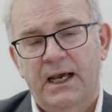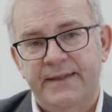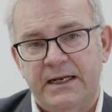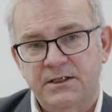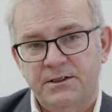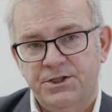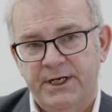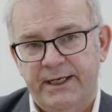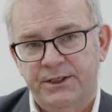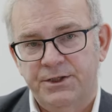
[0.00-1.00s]
And that does
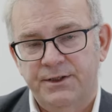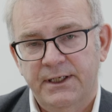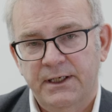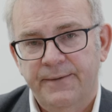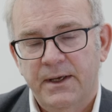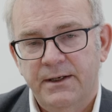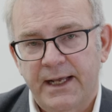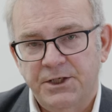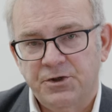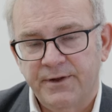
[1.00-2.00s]
change the
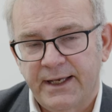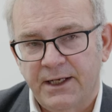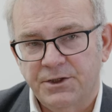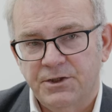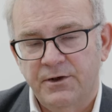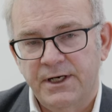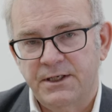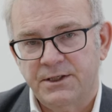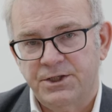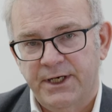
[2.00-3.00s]
nature of the cancer, and
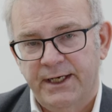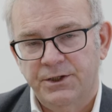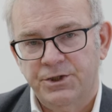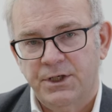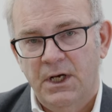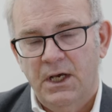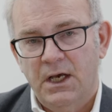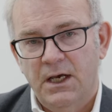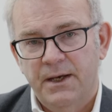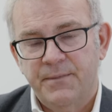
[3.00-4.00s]
it does change
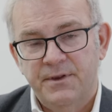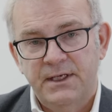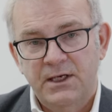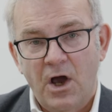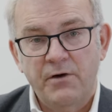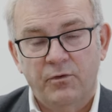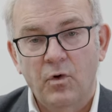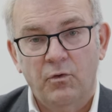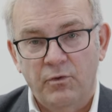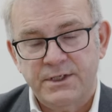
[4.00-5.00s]
the
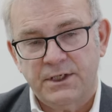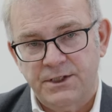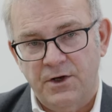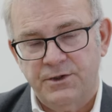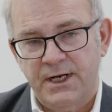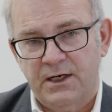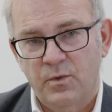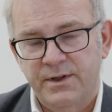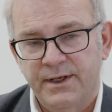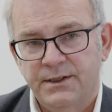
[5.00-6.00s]
overall risk
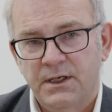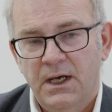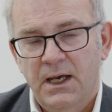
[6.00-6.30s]
associated with it.